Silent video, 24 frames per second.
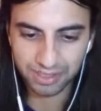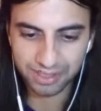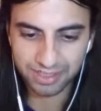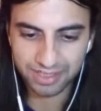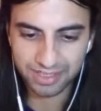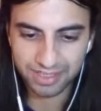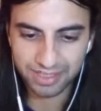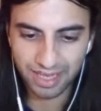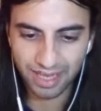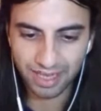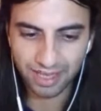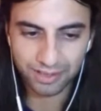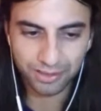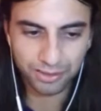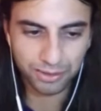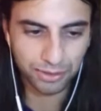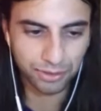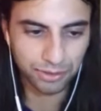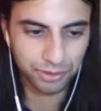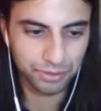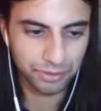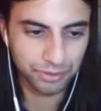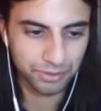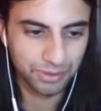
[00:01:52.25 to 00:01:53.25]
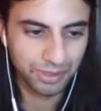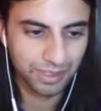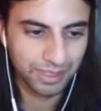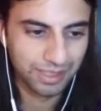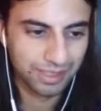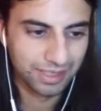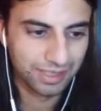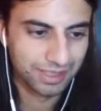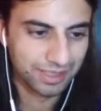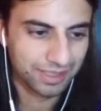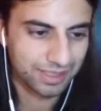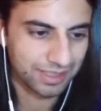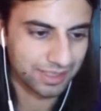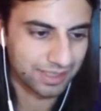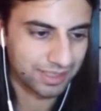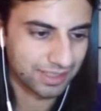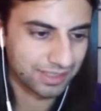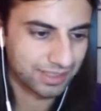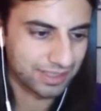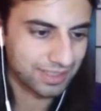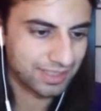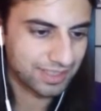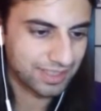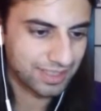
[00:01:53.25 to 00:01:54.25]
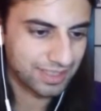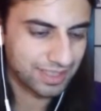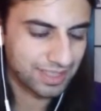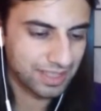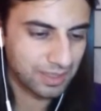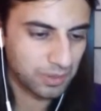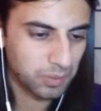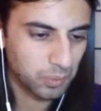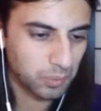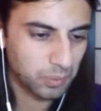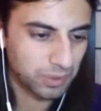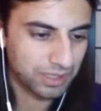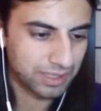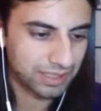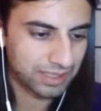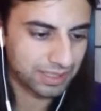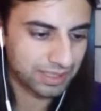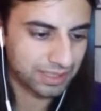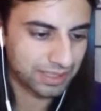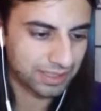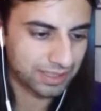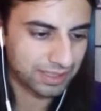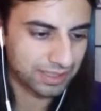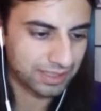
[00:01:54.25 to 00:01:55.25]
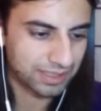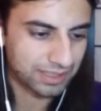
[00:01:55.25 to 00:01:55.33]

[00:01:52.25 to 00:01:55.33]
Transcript: We're gonna Zatu. Let's see what